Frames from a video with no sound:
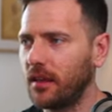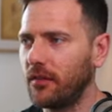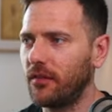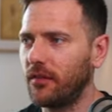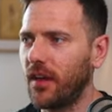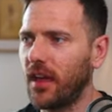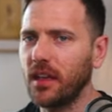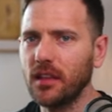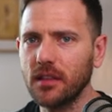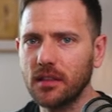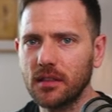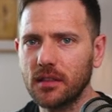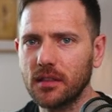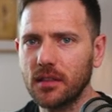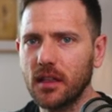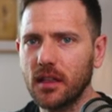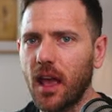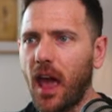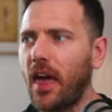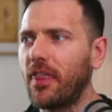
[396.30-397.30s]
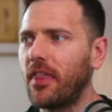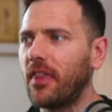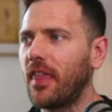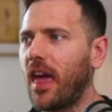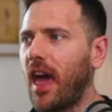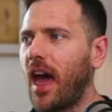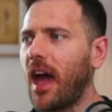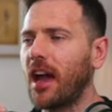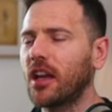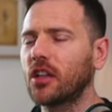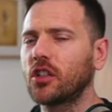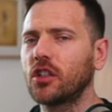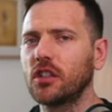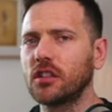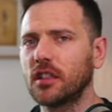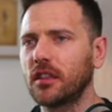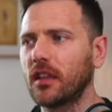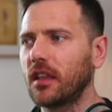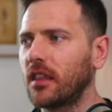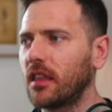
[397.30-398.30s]
events and then the
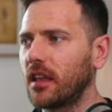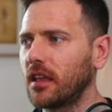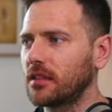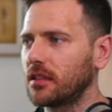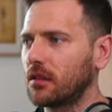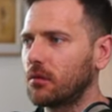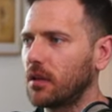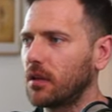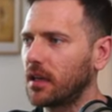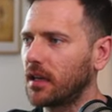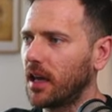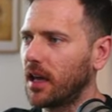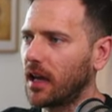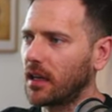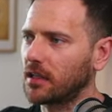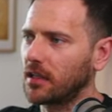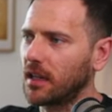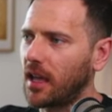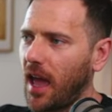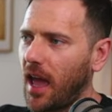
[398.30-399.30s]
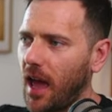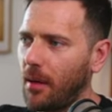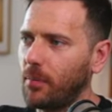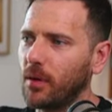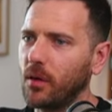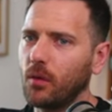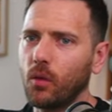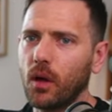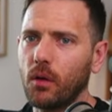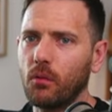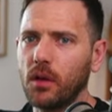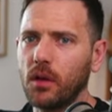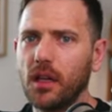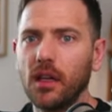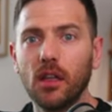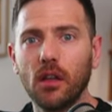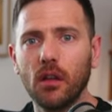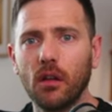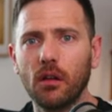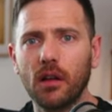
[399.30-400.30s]
actions are the things that we're going to actually happen when we
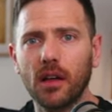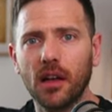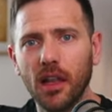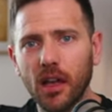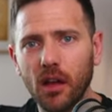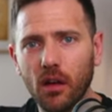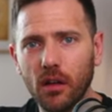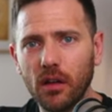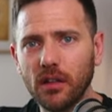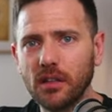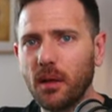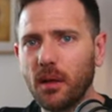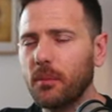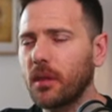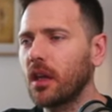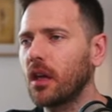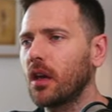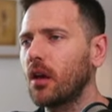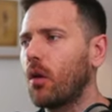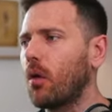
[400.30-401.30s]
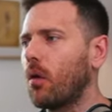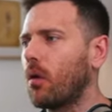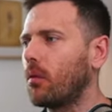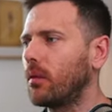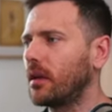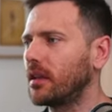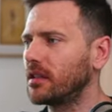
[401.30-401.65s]
you know click onto something or we